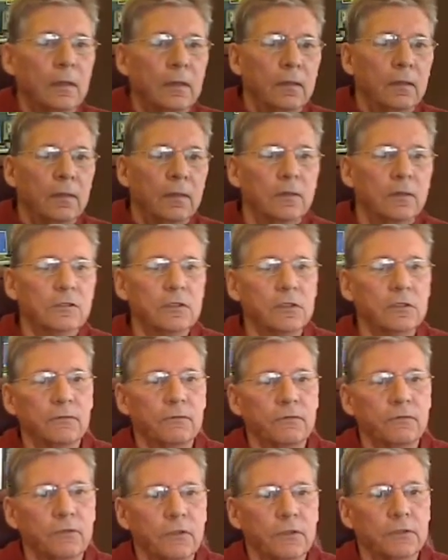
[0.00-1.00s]
This is the
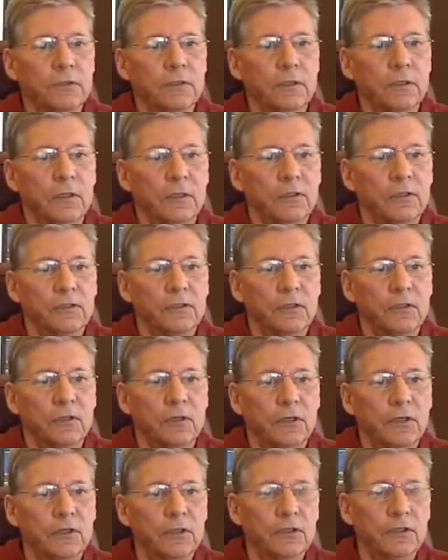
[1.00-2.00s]
first in our
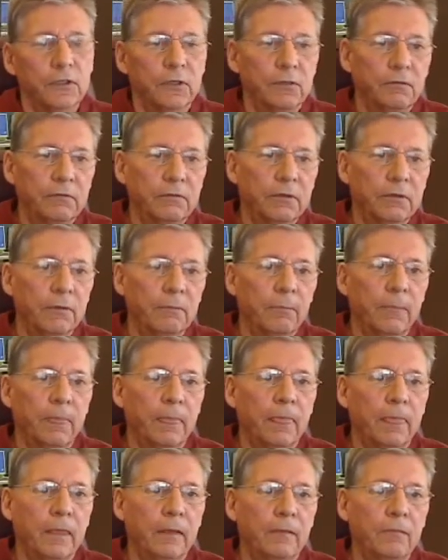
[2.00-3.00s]
series of
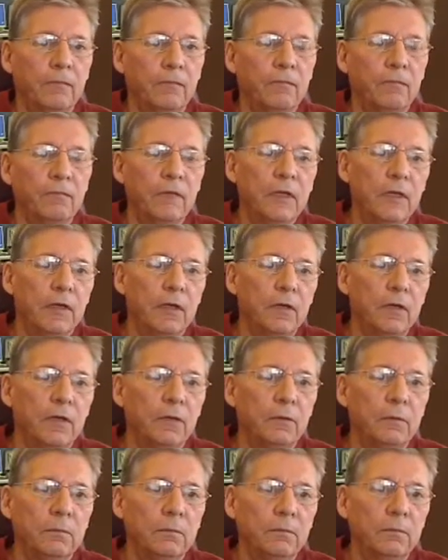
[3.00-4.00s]

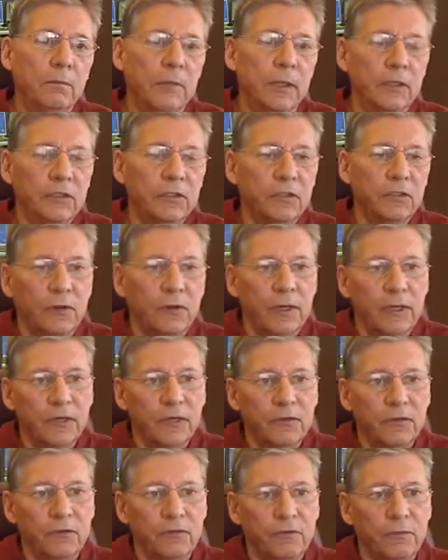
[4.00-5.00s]
video
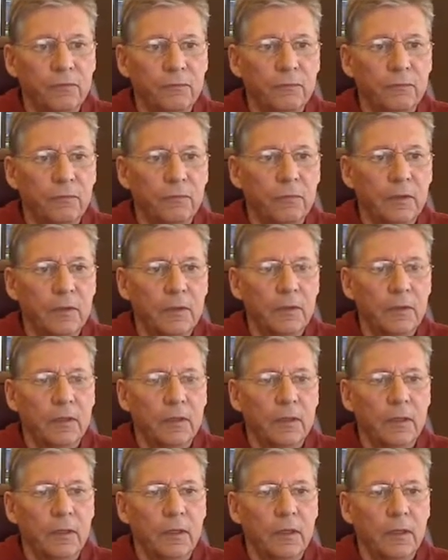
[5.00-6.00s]
lecturettes
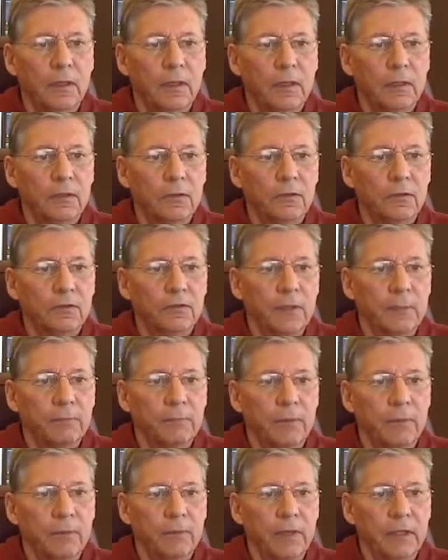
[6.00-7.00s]
to
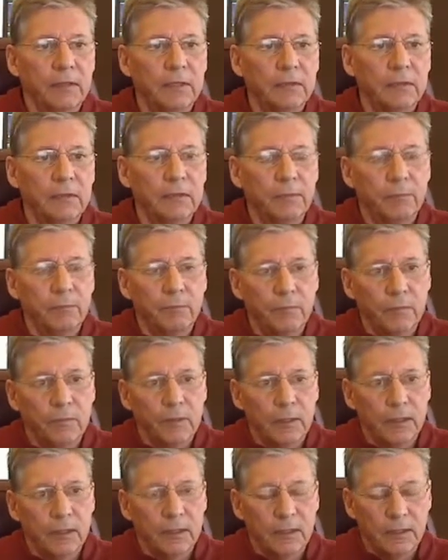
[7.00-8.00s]
supplement
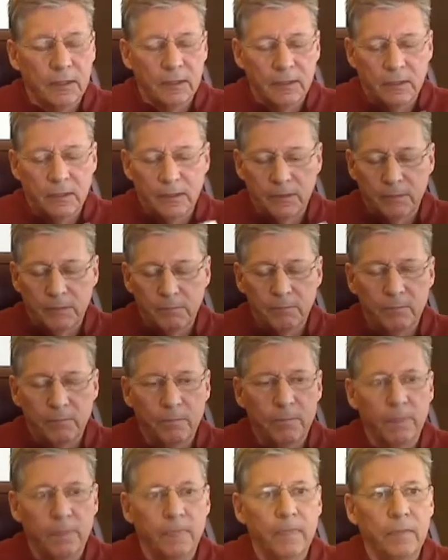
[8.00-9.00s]

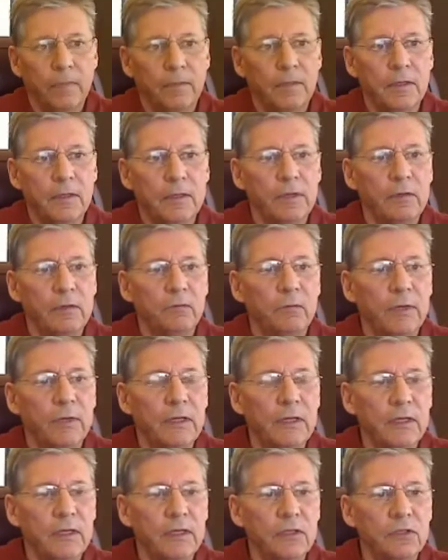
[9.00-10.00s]
the
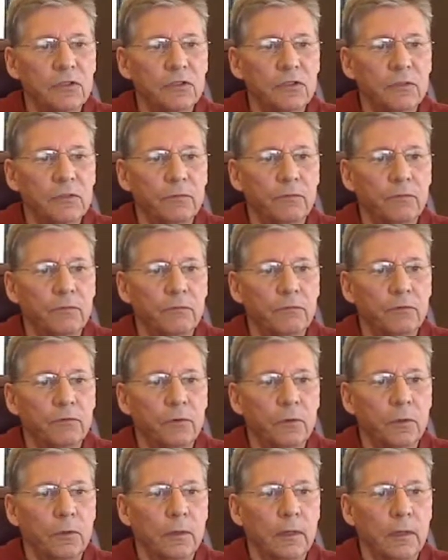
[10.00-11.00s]
readings
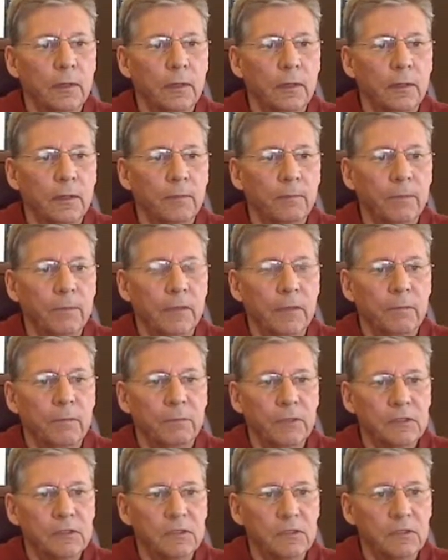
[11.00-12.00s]
for
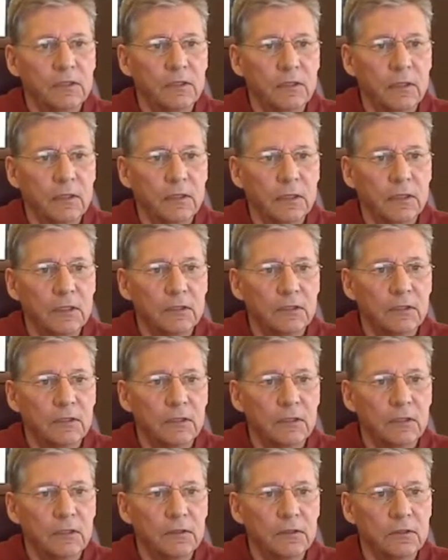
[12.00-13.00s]
Business
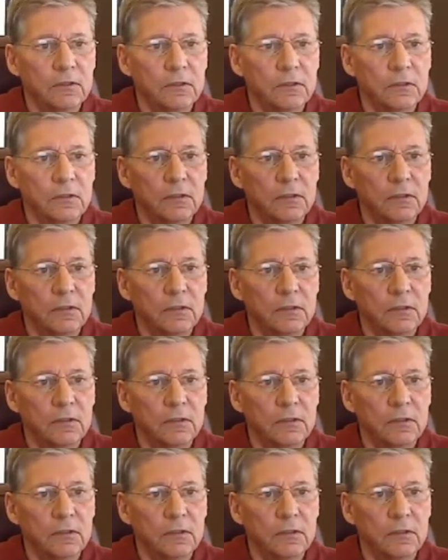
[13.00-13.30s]
Statistics,